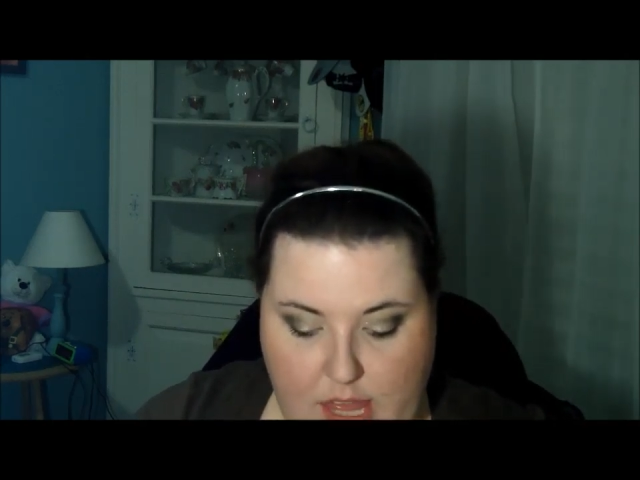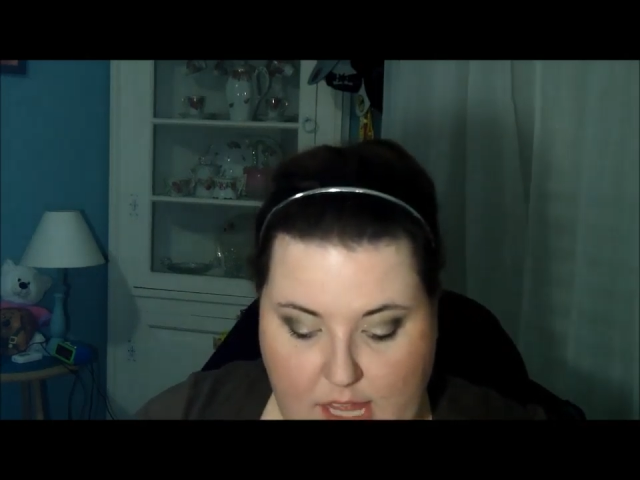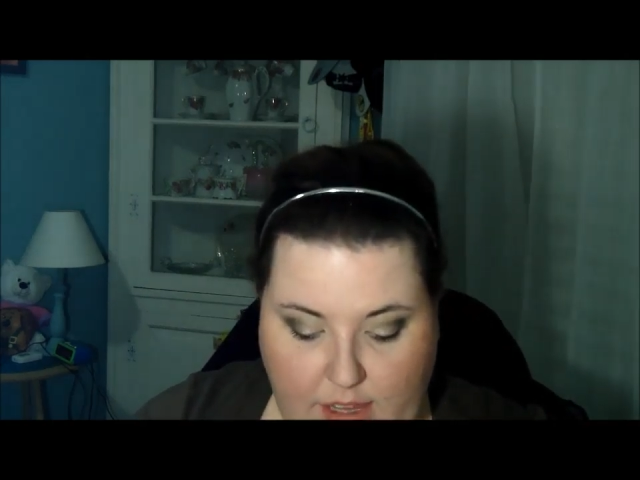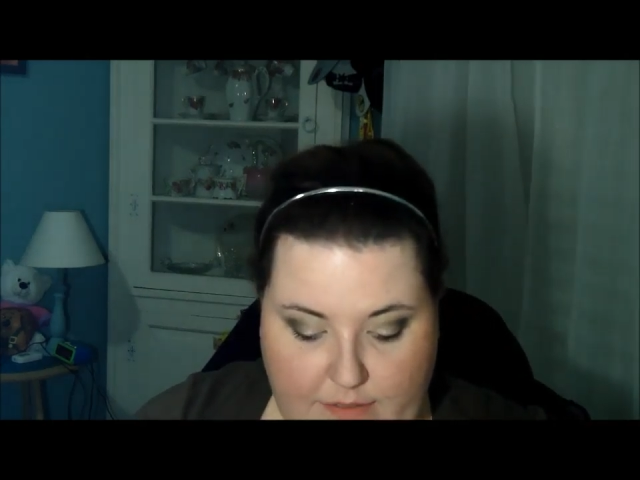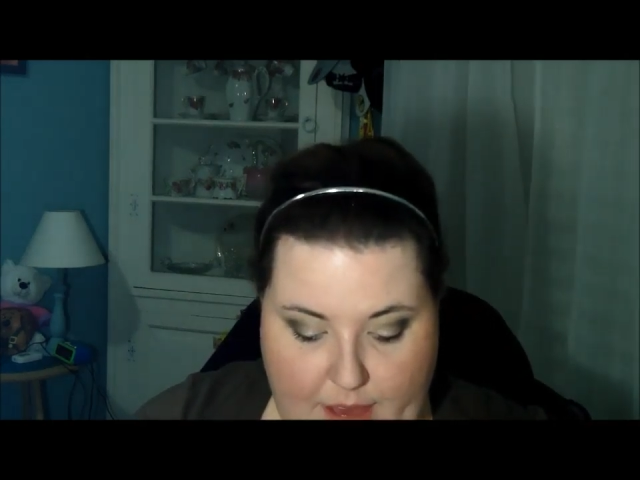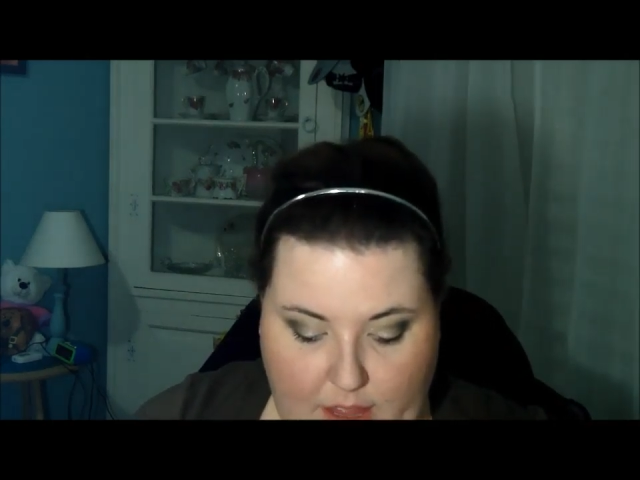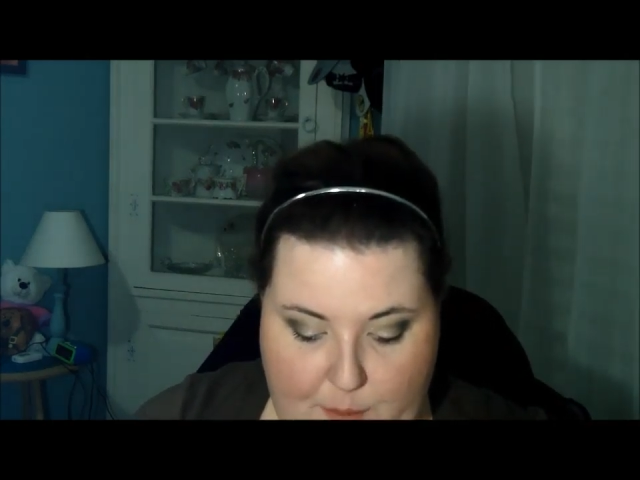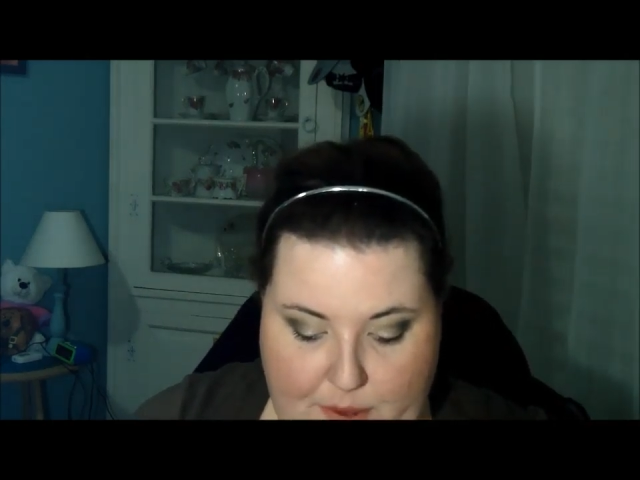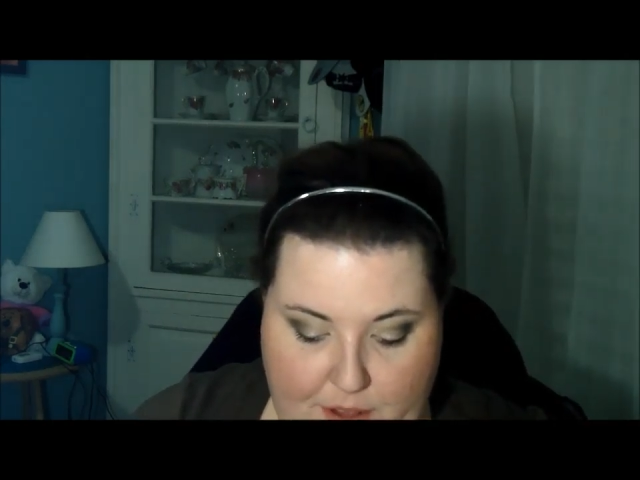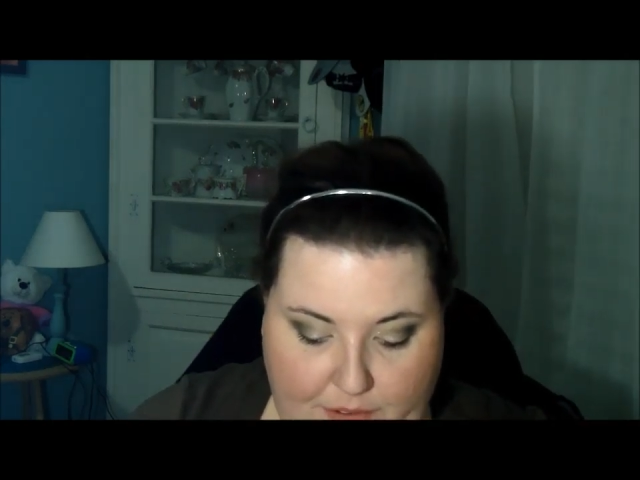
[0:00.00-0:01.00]
they leave my
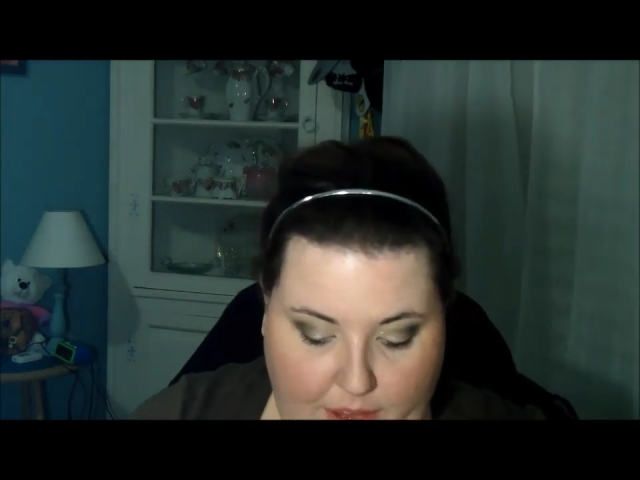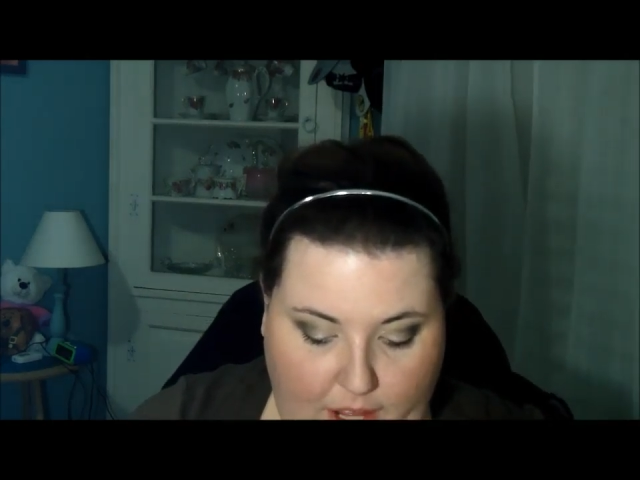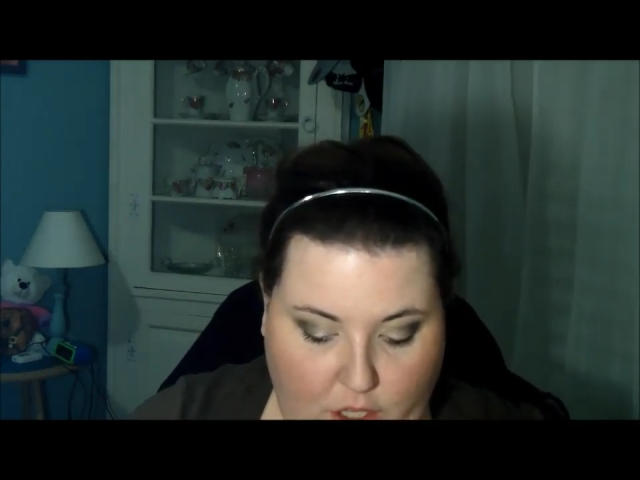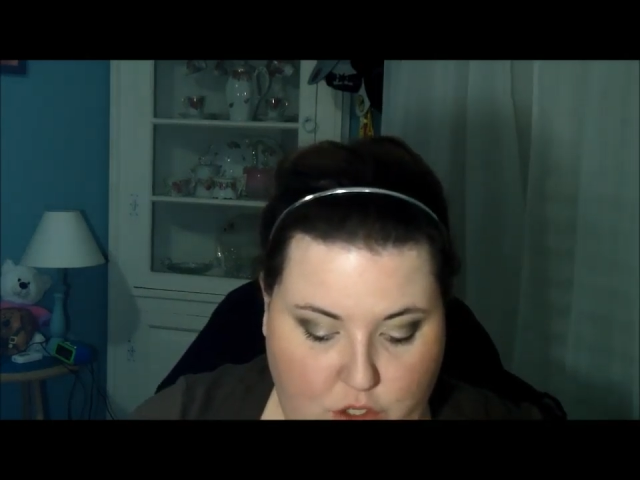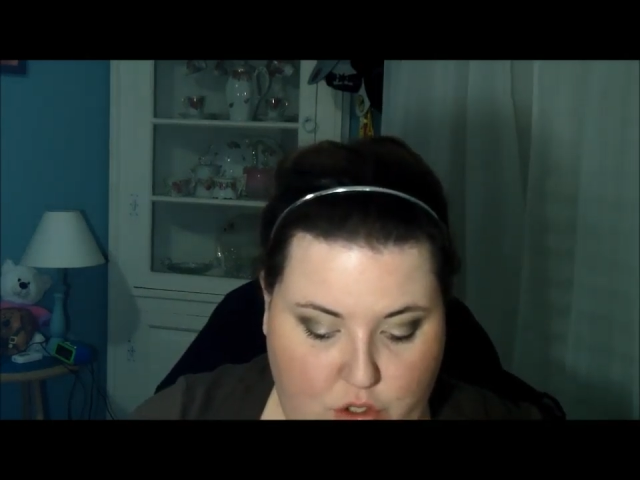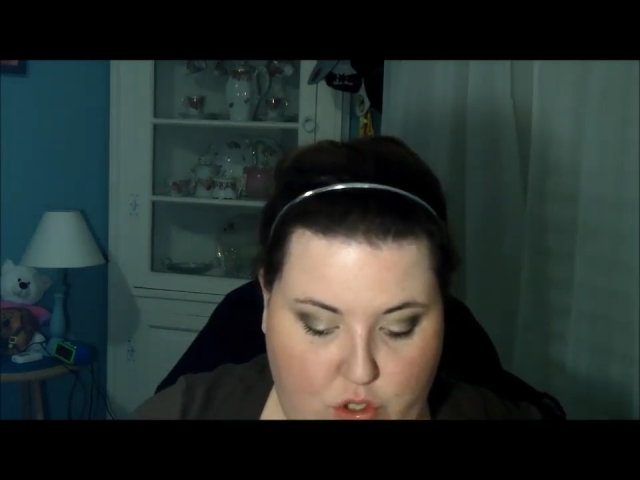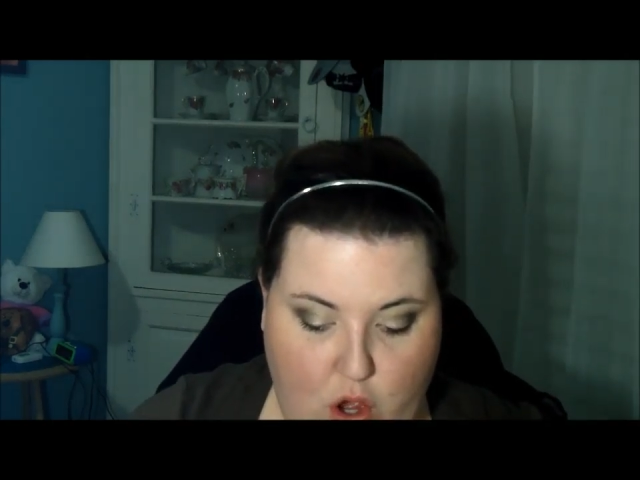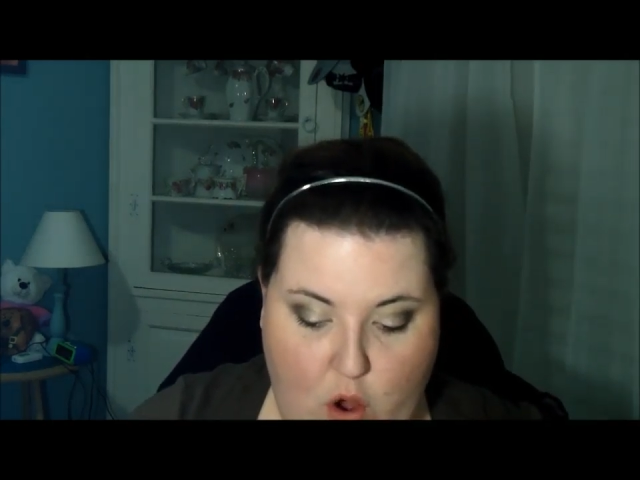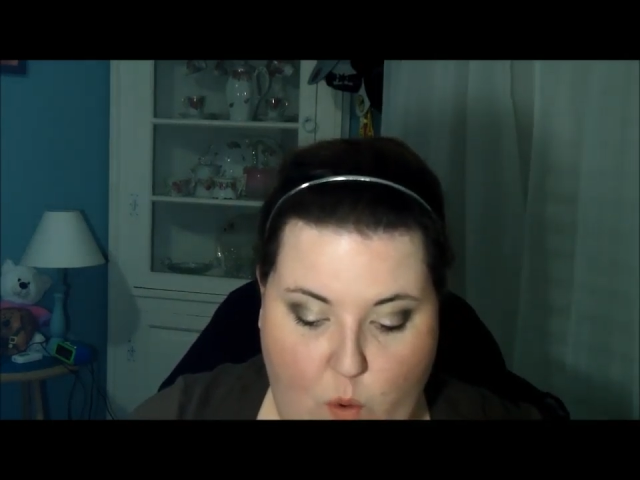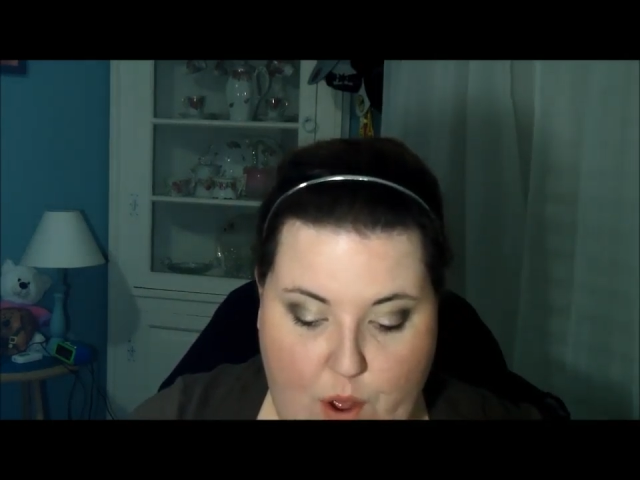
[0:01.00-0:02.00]
lips feeling
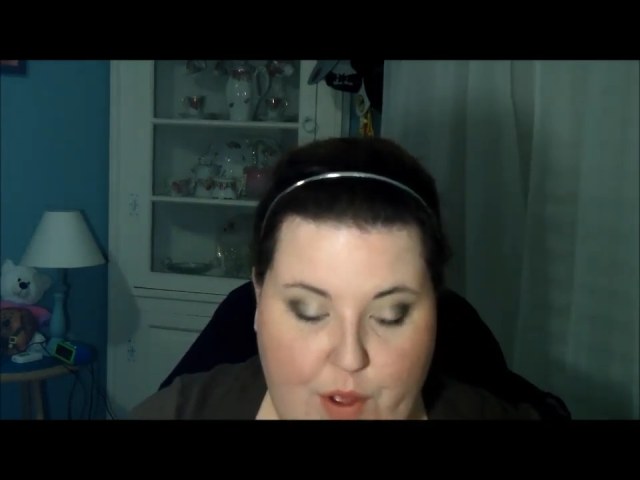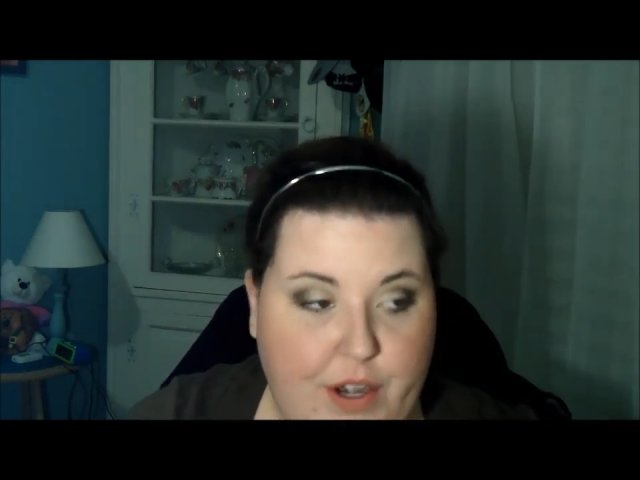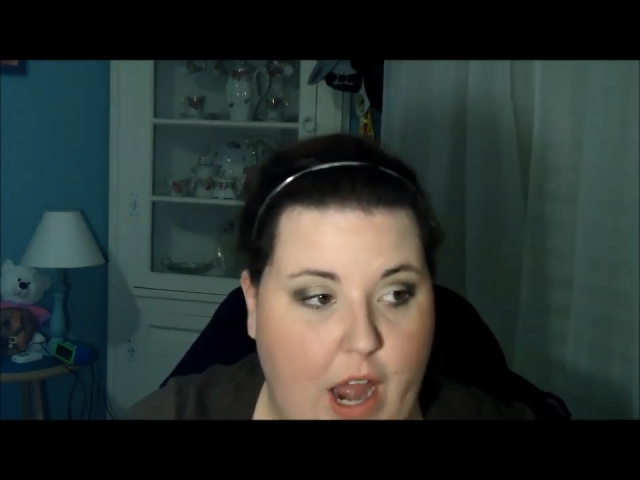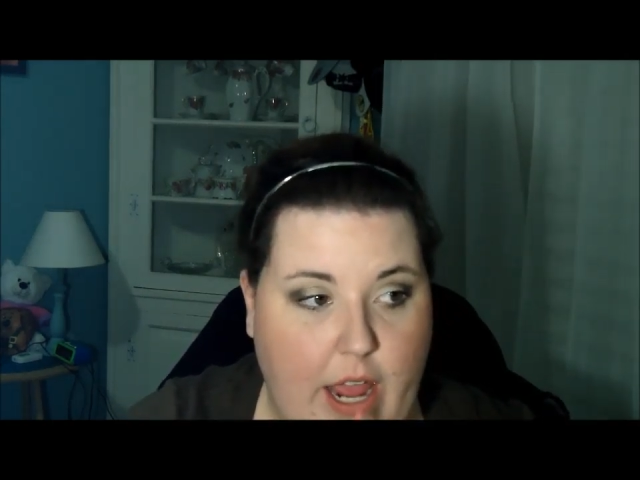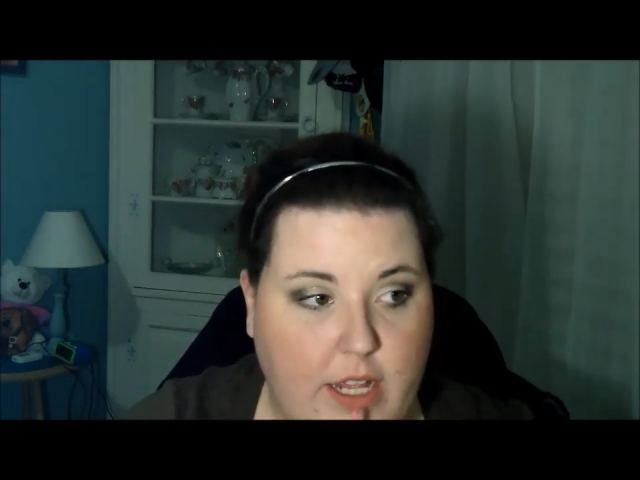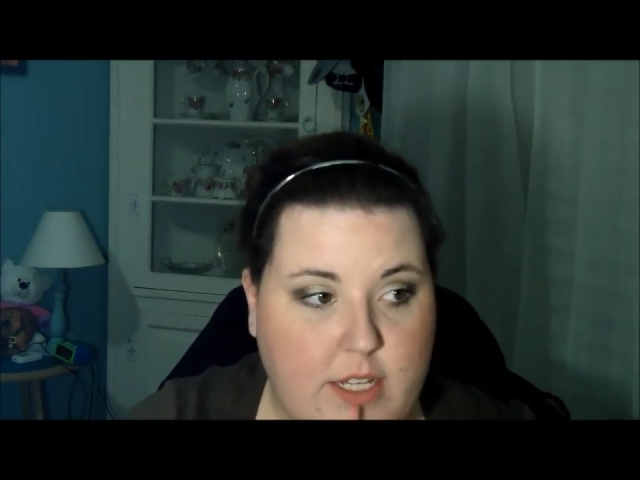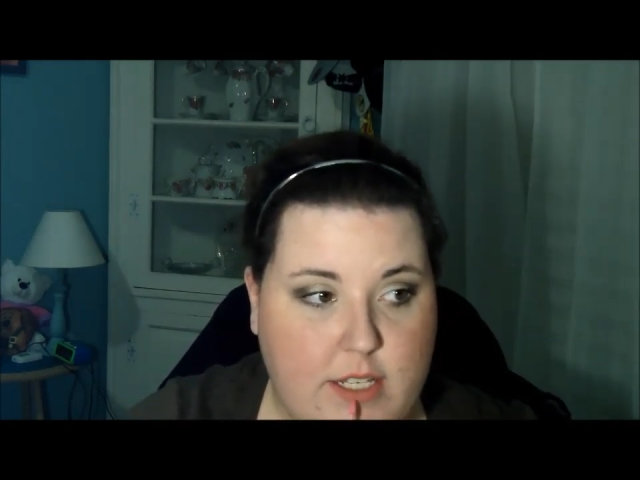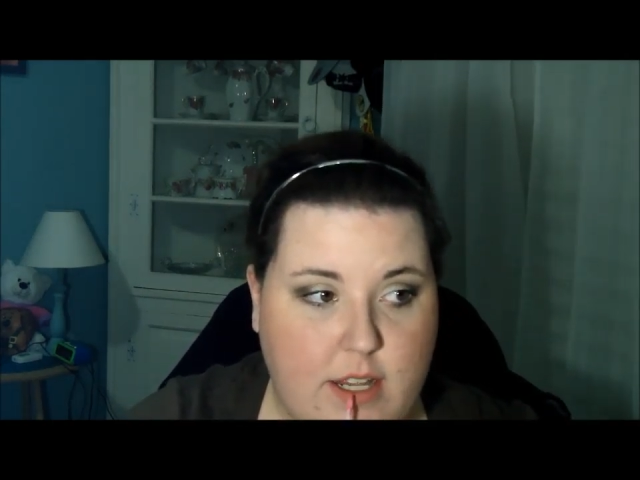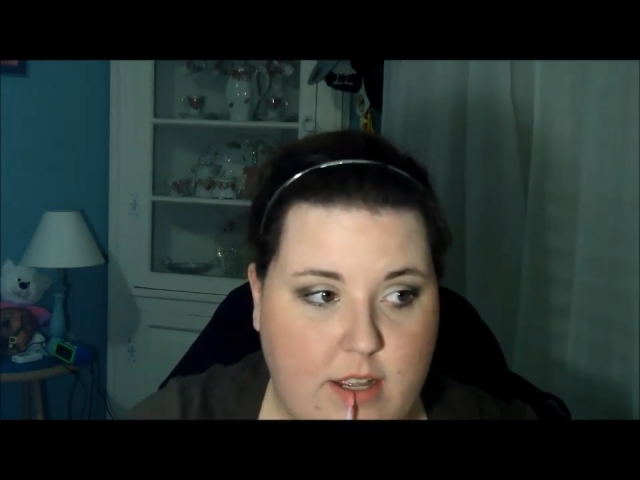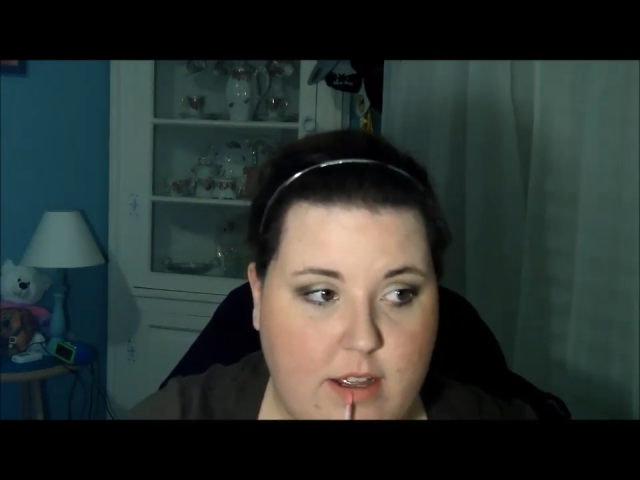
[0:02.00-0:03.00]
so
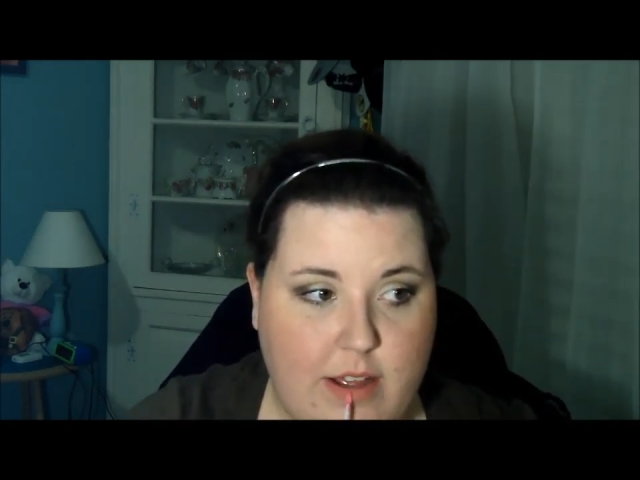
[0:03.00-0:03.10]
nice.